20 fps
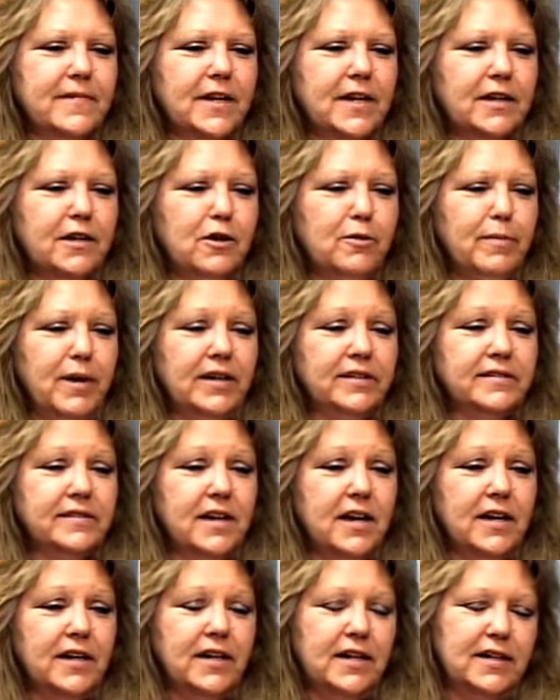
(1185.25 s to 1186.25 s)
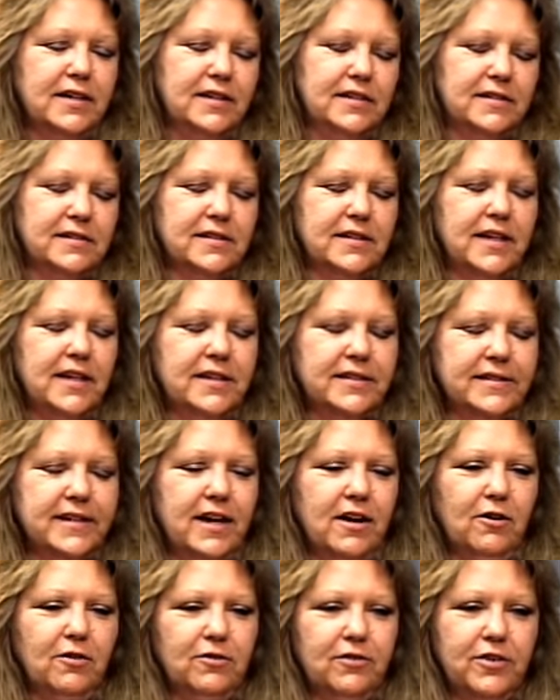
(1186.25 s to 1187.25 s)
I know my son, he's, he's
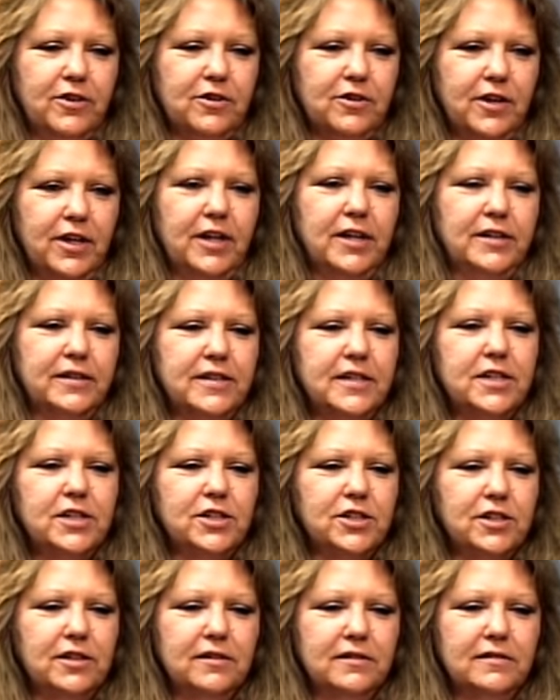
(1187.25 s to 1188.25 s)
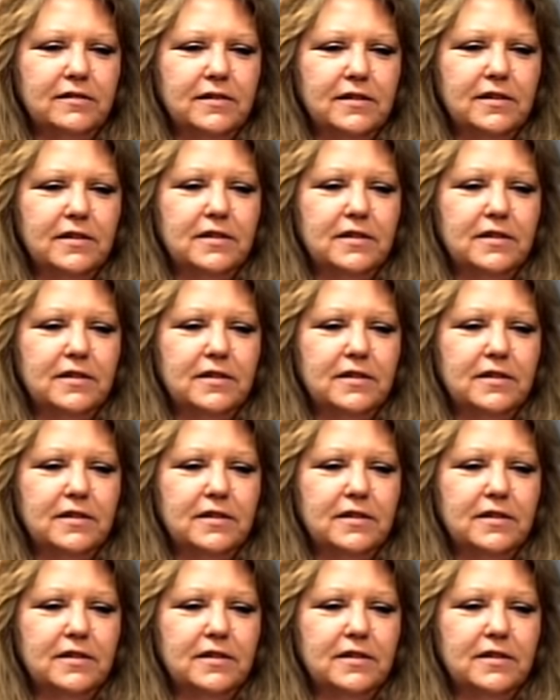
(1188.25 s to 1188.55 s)
now 30 and teaching